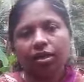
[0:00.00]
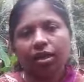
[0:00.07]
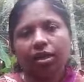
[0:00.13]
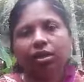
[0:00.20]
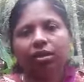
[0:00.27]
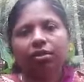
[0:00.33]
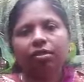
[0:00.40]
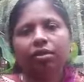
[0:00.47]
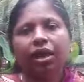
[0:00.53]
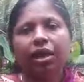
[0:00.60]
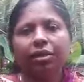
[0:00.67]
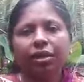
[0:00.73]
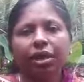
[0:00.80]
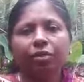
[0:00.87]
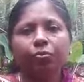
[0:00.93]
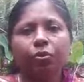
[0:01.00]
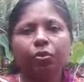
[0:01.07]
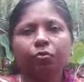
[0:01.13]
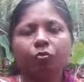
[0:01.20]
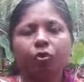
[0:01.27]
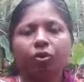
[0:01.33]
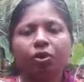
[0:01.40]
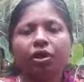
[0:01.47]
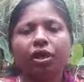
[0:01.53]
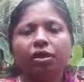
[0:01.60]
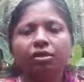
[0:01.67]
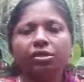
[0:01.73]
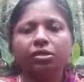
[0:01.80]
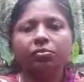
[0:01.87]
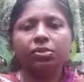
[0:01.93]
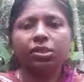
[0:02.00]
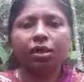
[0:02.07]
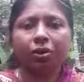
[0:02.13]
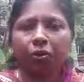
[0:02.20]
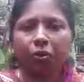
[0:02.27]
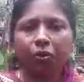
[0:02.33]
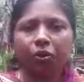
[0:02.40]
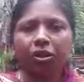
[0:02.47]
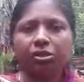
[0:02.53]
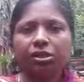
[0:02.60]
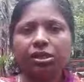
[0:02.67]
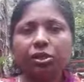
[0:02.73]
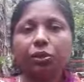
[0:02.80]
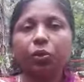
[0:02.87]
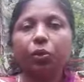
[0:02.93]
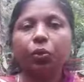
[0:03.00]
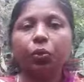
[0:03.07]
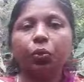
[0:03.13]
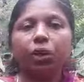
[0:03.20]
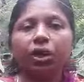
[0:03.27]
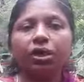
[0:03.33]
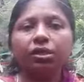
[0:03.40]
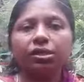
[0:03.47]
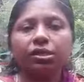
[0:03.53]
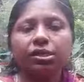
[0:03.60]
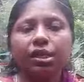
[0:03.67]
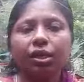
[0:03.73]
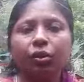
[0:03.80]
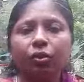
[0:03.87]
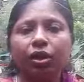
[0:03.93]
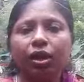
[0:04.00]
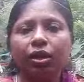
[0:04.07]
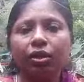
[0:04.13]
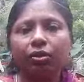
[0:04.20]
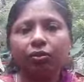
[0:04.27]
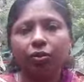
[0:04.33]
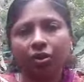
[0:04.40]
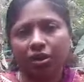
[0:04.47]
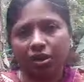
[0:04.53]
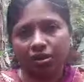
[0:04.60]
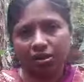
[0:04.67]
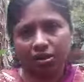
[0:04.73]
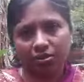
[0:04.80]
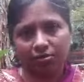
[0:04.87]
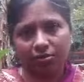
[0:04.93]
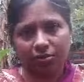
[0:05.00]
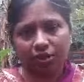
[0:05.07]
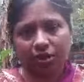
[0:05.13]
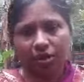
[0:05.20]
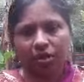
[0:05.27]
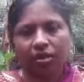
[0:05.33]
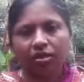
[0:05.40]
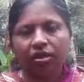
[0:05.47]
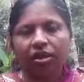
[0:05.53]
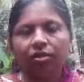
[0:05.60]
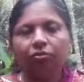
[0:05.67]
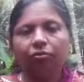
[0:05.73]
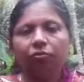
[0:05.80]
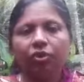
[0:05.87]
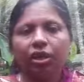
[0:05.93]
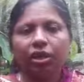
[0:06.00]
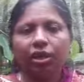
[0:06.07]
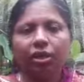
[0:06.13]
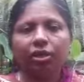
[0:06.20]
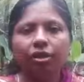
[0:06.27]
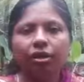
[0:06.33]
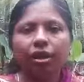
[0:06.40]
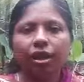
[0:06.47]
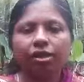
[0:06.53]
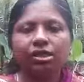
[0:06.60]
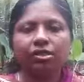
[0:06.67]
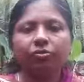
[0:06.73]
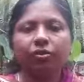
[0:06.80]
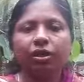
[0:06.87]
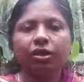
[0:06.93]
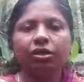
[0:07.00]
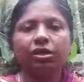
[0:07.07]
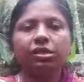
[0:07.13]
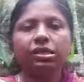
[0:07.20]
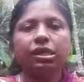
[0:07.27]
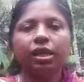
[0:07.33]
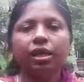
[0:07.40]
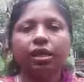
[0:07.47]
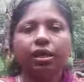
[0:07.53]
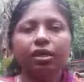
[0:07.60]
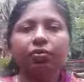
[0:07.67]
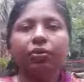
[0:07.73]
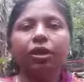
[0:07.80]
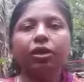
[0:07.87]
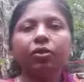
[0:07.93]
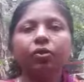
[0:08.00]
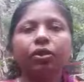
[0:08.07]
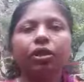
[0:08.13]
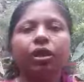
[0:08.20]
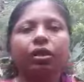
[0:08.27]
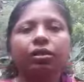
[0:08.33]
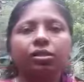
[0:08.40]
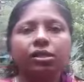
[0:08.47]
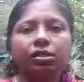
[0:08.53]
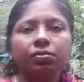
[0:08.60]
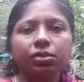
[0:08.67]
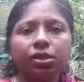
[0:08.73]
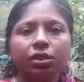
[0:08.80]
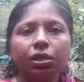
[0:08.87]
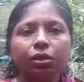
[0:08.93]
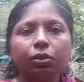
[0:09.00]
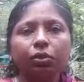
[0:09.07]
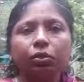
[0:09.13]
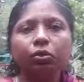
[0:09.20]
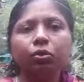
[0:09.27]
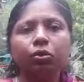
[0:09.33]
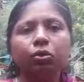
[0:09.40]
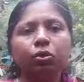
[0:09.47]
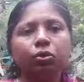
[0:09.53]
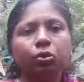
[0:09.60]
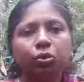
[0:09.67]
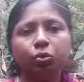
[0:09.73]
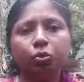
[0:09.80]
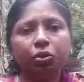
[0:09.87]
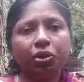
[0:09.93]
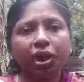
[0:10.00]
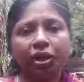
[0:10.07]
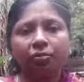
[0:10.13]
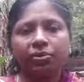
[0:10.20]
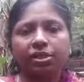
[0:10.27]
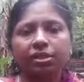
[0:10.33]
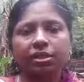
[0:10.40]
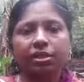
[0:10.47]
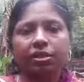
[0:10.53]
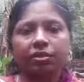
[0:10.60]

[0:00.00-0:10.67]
And that type of organisms are known as unicellular organism. Then we can classify these living organisms into two types.